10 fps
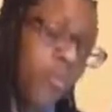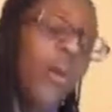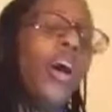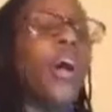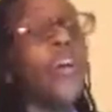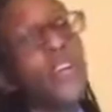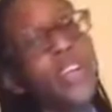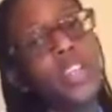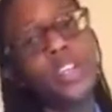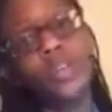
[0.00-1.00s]
while
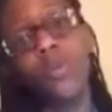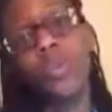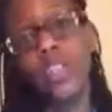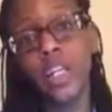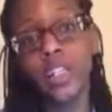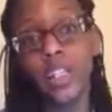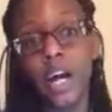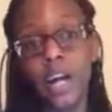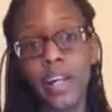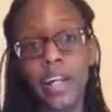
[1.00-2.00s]
others rejected the
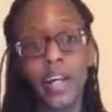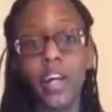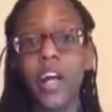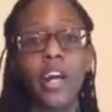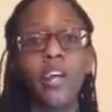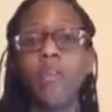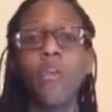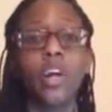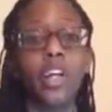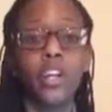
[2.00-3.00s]
idea and
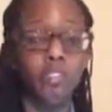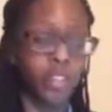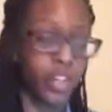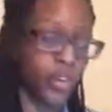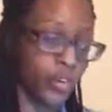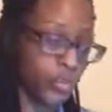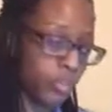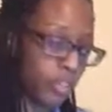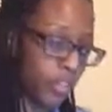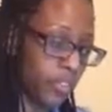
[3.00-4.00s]
wanted nothing to do
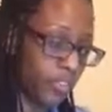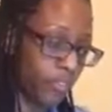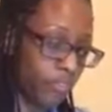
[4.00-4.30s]
with it.